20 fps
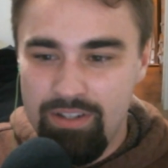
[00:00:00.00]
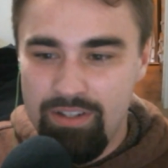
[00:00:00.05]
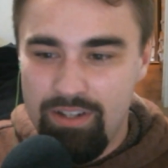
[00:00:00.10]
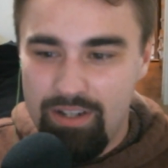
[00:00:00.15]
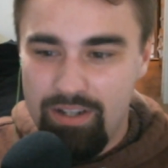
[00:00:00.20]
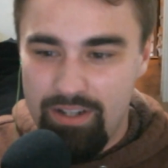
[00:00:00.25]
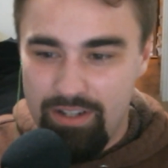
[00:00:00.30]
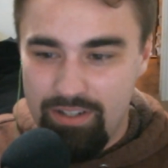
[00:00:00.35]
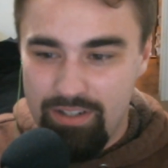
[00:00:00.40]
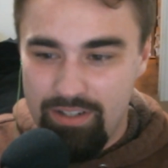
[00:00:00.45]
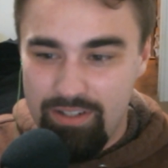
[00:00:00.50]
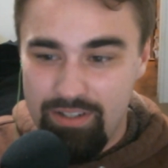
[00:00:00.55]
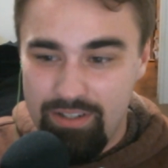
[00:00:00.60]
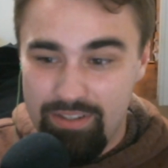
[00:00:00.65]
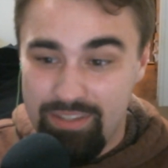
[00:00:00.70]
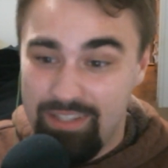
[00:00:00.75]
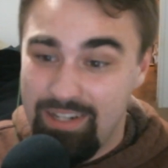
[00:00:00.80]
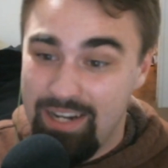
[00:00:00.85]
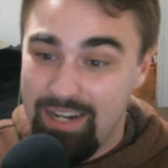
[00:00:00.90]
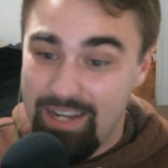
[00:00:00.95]

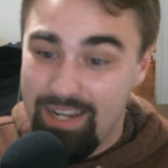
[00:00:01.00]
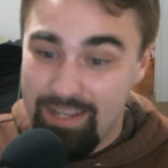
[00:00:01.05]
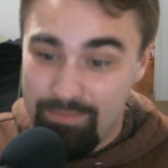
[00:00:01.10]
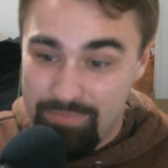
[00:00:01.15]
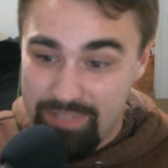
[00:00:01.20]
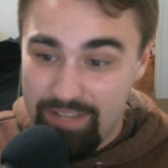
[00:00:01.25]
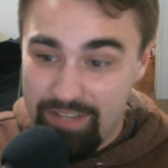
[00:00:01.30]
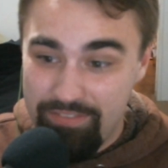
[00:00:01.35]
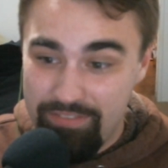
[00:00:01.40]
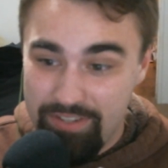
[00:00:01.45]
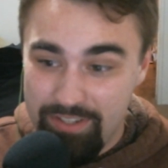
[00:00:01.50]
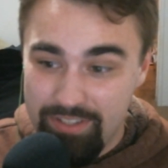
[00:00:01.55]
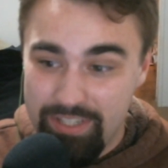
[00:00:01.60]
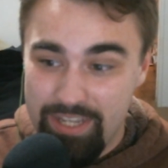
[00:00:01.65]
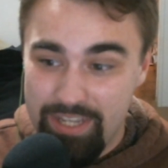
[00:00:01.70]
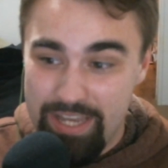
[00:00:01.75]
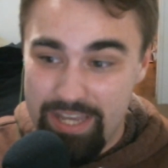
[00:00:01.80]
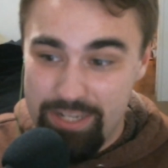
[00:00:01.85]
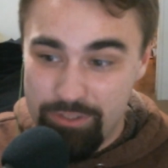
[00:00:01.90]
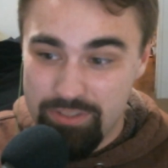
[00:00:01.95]
then I am definitely
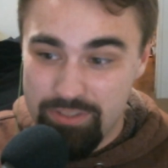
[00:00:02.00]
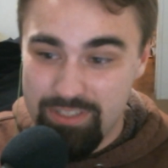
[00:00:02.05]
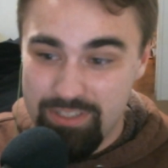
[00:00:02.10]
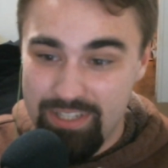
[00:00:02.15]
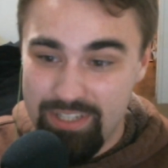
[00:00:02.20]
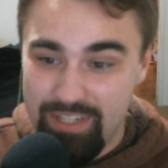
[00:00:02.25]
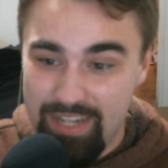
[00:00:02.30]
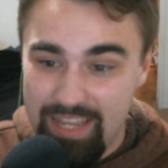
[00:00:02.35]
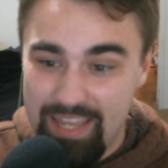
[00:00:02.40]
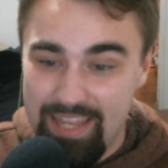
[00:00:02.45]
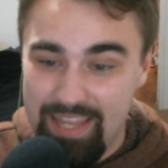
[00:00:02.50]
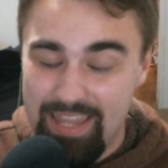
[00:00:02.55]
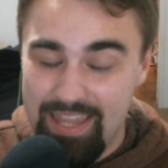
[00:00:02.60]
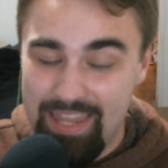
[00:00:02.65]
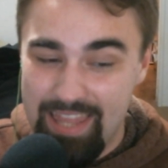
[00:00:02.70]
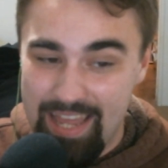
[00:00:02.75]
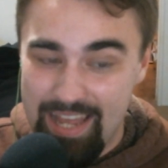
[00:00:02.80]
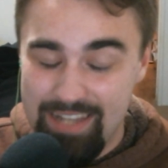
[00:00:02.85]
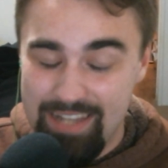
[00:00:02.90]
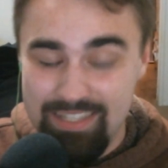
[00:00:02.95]
interested in
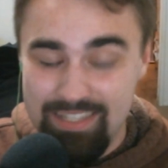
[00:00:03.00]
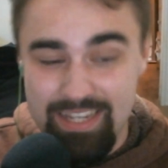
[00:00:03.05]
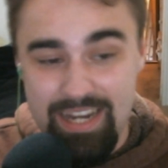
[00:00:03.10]
that.